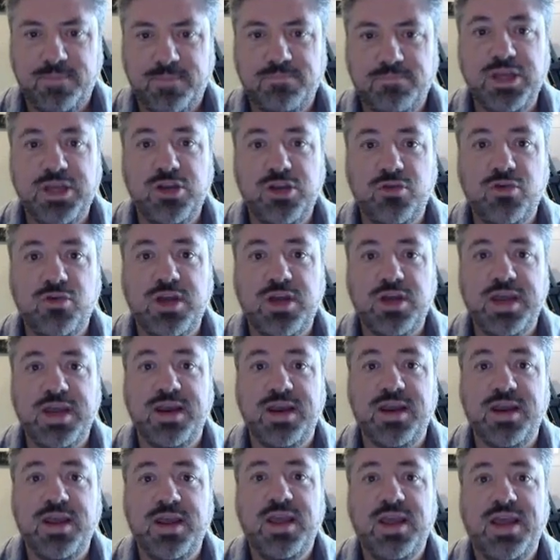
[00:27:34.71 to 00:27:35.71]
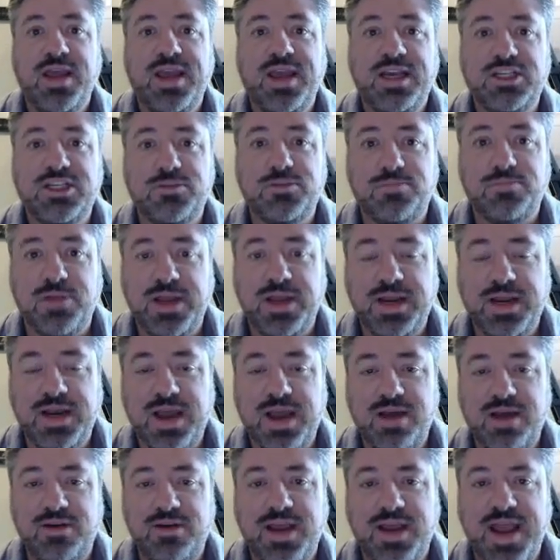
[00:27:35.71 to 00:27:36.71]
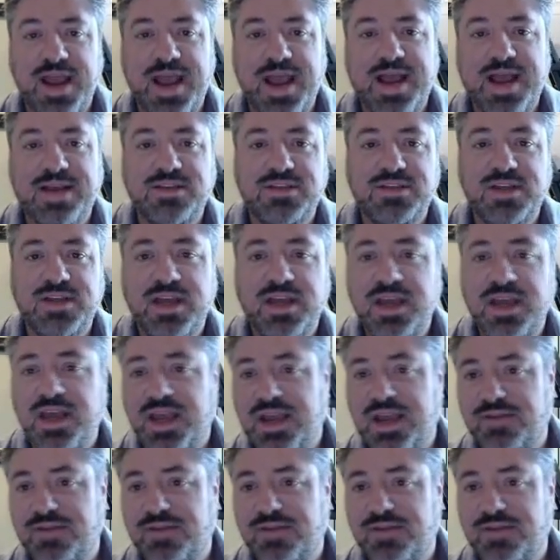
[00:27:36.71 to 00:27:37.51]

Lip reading: but you can explain how to cast